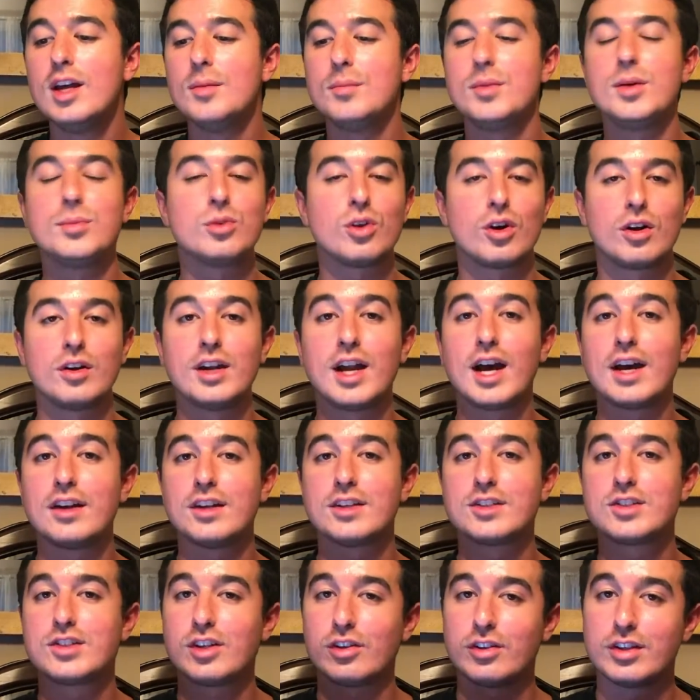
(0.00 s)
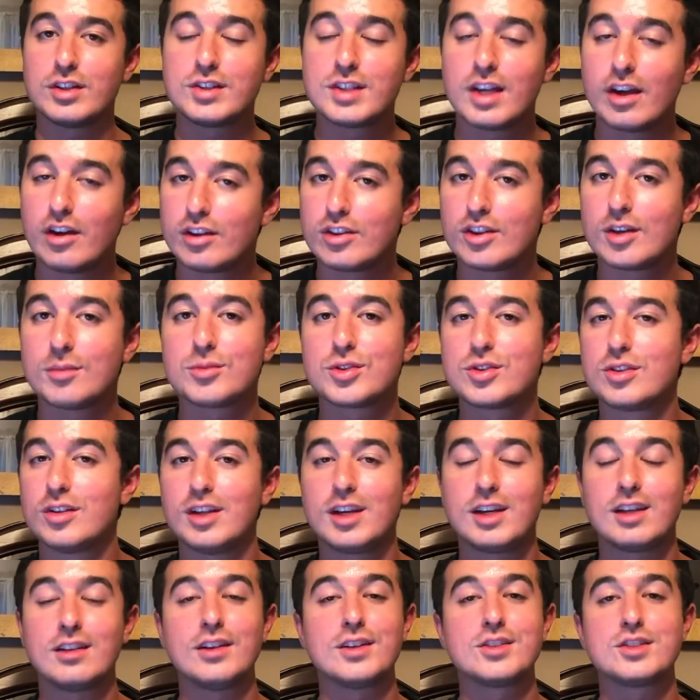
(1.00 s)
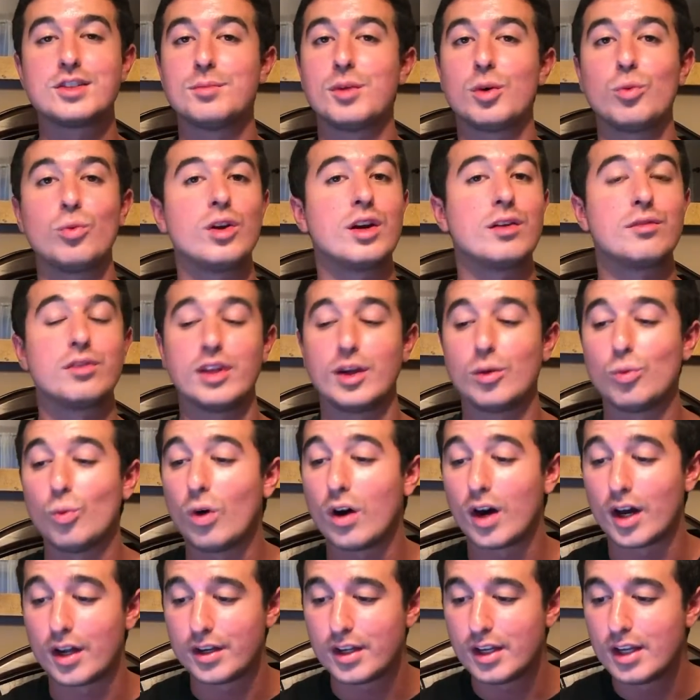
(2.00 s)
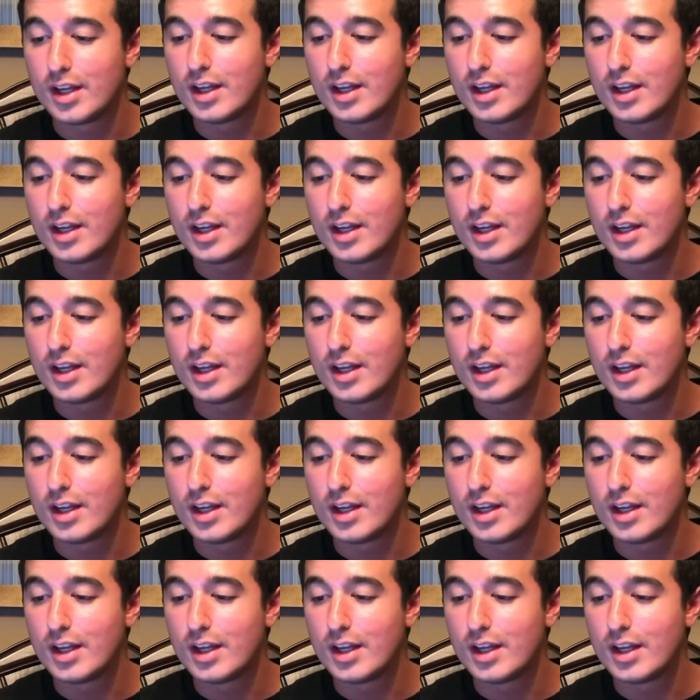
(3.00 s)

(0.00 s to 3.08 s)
People are not necessarily selling them, so they could list them at whatever they want.